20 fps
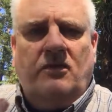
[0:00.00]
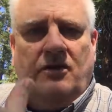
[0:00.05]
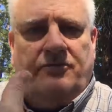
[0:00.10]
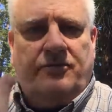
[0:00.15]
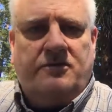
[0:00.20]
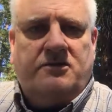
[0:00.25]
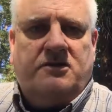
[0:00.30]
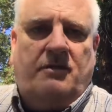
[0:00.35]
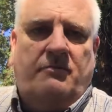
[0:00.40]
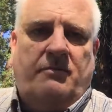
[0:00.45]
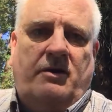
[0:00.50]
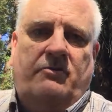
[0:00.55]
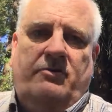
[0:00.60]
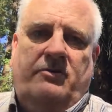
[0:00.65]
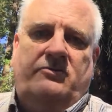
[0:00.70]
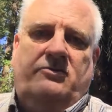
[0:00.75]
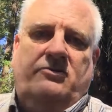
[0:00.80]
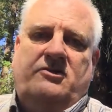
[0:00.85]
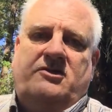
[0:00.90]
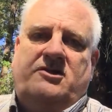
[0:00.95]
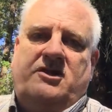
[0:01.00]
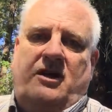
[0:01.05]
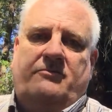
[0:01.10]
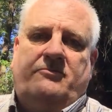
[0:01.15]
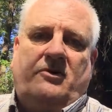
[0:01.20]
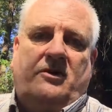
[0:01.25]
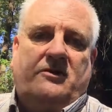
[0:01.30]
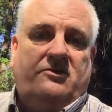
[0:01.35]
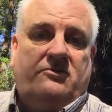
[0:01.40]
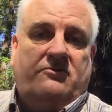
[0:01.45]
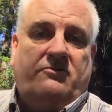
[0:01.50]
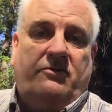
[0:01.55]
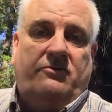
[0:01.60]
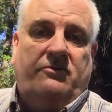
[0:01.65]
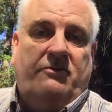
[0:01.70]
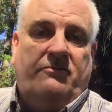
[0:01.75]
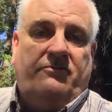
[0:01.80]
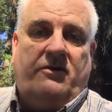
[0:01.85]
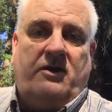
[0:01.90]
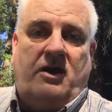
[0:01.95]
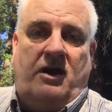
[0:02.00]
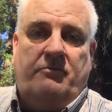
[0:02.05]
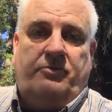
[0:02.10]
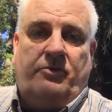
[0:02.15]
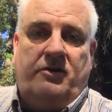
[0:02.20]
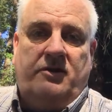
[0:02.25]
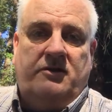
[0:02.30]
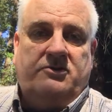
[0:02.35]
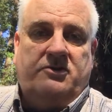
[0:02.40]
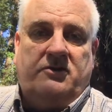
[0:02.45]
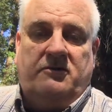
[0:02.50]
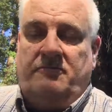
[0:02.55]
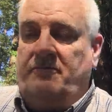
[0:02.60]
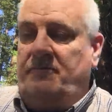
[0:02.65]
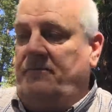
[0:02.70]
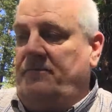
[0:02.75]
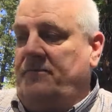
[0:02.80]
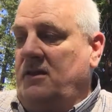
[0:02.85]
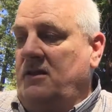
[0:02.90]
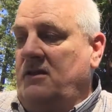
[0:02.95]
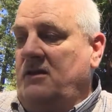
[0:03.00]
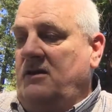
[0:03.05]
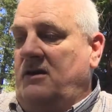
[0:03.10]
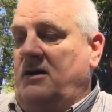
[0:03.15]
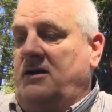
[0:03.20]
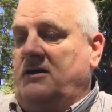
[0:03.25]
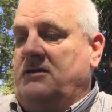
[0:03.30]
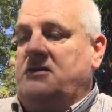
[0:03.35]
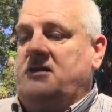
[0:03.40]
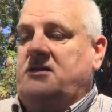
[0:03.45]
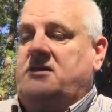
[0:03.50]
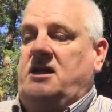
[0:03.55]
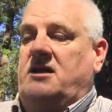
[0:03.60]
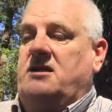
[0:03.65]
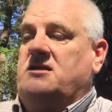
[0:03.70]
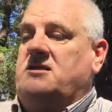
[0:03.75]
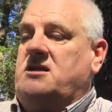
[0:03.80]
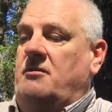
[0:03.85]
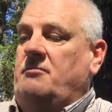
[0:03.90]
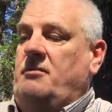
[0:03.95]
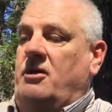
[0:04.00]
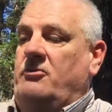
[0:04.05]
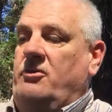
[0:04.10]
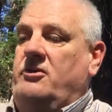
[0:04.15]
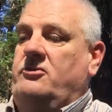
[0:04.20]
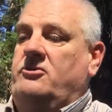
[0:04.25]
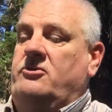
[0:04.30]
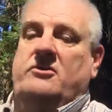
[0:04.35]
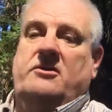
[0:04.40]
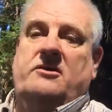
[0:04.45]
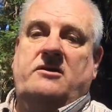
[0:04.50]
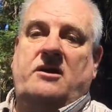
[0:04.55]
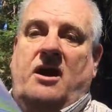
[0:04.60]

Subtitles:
First time I read through the chapter, I just read through it for comprehension. The second time I read through it,